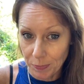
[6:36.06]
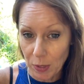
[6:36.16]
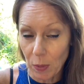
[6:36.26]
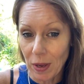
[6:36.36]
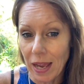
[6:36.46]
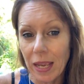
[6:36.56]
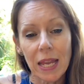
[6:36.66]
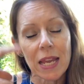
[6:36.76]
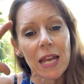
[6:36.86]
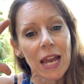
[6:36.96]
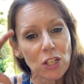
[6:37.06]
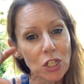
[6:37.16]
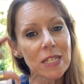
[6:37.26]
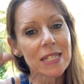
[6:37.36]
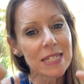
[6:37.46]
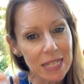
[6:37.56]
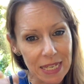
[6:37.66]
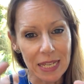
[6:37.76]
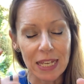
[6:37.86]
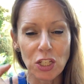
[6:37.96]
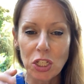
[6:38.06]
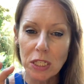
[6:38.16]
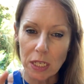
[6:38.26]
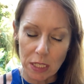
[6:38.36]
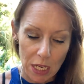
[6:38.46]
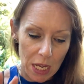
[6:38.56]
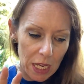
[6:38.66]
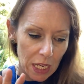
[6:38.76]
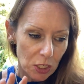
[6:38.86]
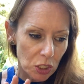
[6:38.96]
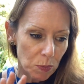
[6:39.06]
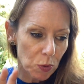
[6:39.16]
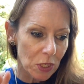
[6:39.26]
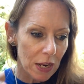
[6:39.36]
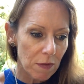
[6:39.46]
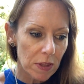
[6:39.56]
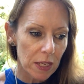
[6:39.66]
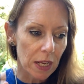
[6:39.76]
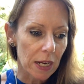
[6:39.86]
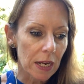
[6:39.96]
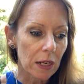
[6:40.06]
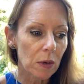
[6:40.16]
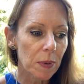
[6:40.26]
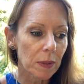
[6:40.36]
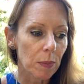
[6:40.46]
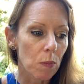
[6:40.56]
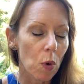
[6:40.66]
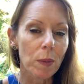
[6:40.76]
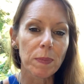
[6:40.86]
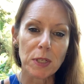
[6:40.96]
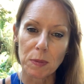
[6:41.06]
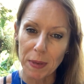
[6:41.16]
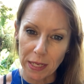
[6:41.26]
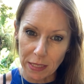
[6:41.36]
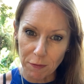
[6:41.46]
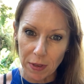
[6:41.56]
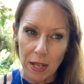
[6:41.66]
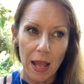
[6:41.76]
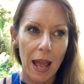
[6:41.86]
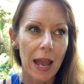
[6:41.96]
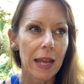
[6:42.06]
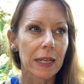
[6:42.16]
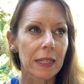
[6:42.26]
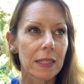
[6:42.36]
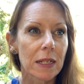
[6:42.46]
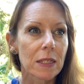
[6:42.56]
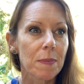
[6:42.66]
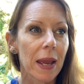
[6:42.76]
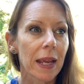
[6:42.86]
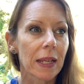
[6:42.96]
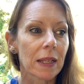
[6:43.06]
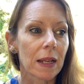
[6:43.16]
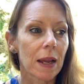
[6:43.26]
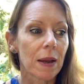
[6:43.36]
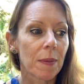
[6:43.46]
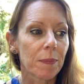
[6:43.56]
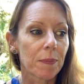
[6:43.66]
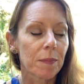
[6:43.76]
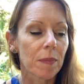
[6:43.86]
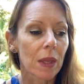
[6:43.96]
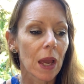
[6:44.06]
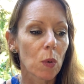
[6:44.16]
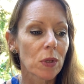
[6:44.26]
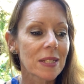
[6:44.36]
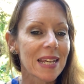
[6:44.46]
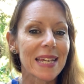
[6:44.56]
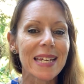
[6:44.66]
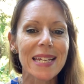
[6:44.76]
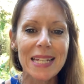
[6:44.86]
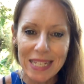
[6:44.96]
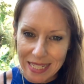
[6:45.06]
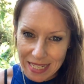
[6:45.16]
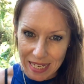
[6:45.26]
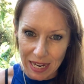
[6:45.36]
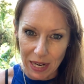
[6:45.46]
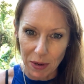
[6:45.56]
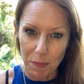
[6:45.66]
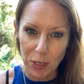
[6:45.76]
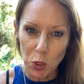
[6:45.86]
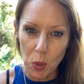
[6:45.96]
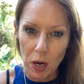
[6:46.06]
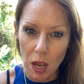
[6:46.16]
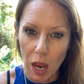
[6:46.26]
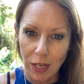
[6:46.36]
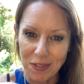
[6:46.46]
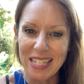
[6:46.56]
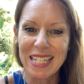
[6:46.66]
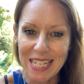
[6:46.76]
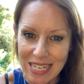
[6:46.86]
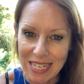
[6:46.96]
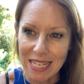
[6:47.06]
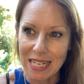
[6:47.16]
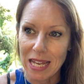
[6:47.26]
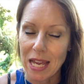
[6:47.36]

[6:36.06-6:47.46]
Okay, and just see, it just puts everything a little bit more in perspective, and it does make it I wouldn't say easier, but you can kind of see